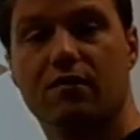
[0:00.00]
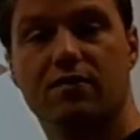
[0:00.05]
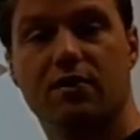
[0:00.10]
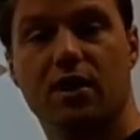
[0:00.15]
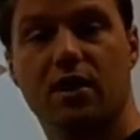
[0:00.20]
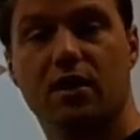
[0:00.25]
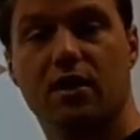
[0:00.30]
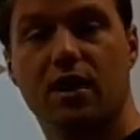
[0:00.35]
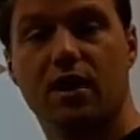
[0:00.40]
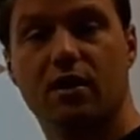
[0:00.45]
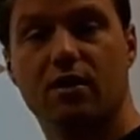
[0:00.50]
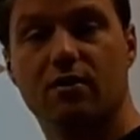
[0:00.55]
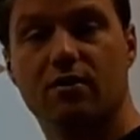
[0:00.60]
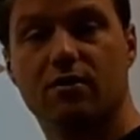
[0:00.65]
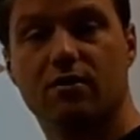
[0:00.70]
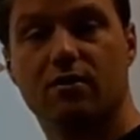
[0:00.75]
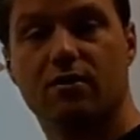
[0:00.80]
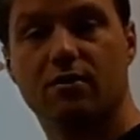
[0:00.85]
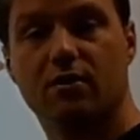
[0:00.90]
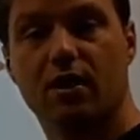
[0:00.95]
left-hand angle.
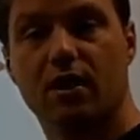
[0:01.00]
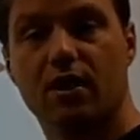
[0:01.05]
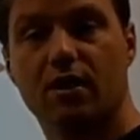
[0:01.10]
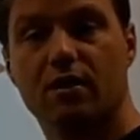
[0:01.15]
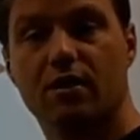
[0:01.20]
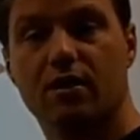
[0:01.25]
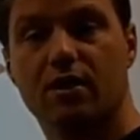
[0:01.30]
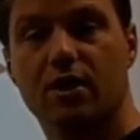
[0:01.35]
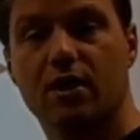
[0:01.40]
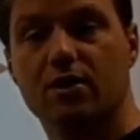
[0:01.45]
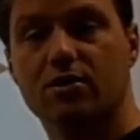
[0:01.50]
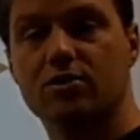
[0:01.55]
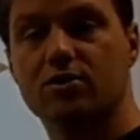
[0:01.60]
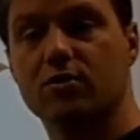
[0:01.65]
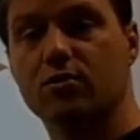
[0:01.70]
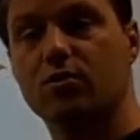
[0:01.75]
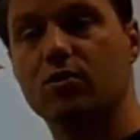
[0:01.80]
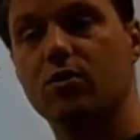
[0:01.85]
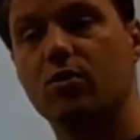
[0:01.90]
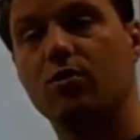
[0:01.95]
Okay?
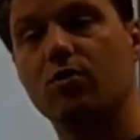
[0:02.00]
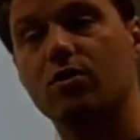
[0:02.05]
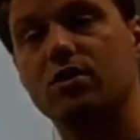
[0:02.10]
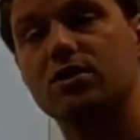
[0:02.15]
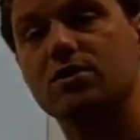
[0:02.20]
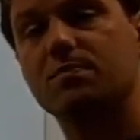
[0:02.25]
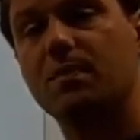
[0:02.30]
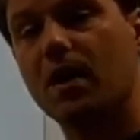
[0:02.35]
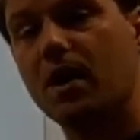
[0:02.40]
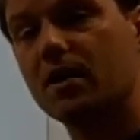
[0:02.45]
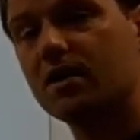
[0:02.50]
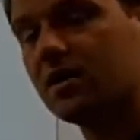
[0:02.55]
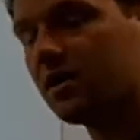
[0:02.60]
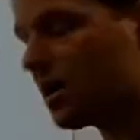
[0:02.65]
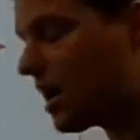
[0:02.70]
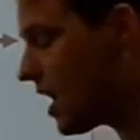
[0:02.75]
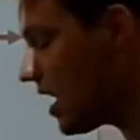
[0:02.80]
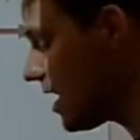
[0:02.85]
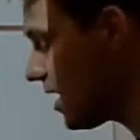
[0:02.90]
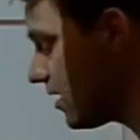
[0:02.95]
So
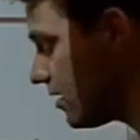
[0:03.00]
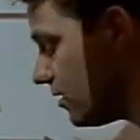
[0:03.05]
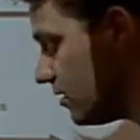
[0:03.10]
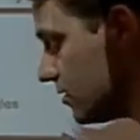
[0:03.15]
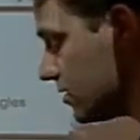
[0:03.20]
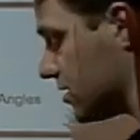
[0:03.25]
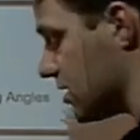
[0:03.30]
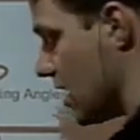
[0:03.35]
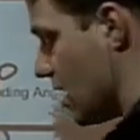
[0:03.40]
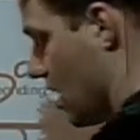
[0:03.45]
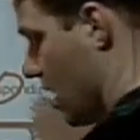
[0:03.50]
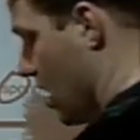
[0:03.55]
corresponding angles